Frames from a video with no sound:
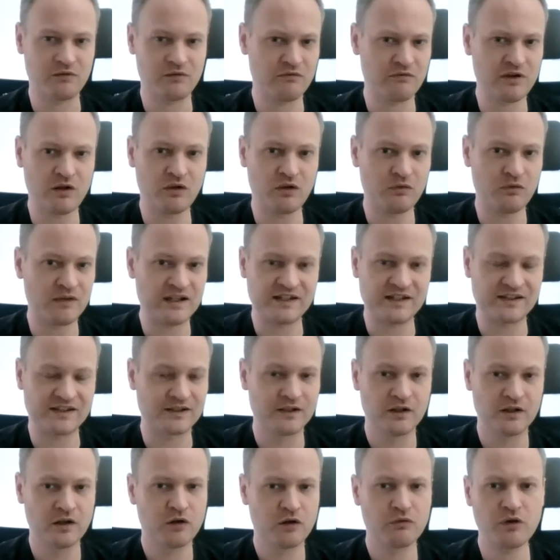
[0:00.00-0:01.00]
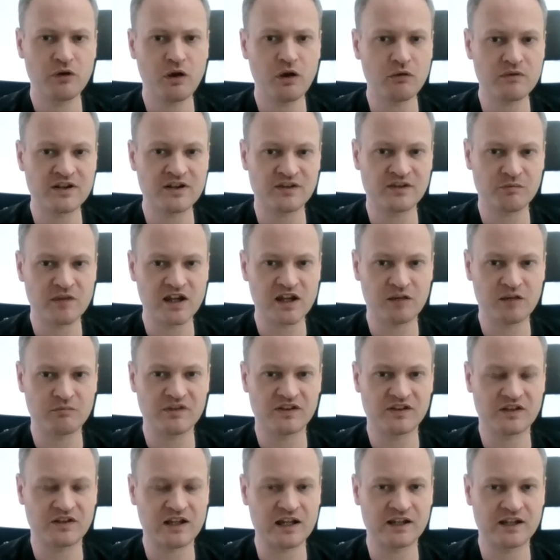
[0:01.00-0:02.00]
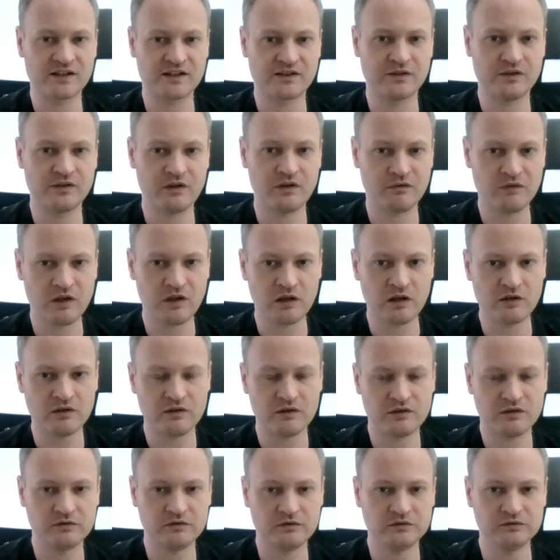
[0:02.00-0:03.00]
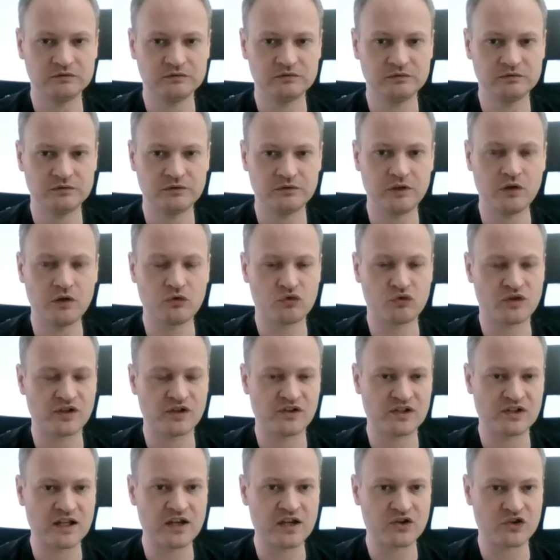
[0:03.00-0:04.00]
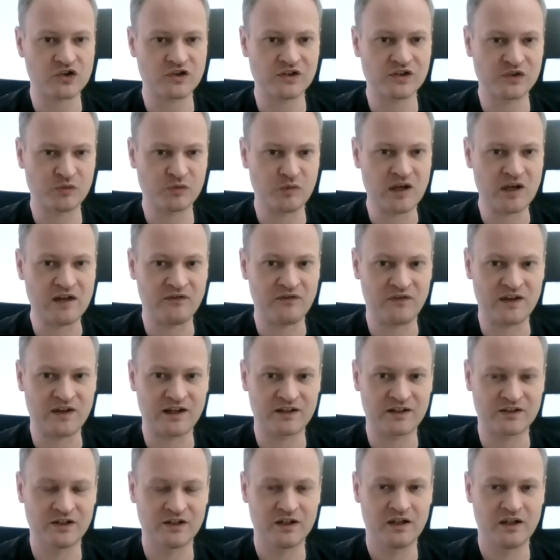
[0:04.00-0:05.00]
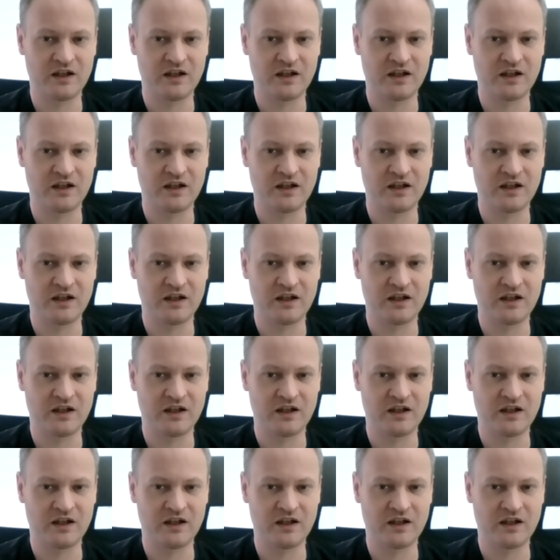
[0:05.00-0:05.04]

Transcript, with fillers: We always we always make mistakes. You know, none, no translation is perfect.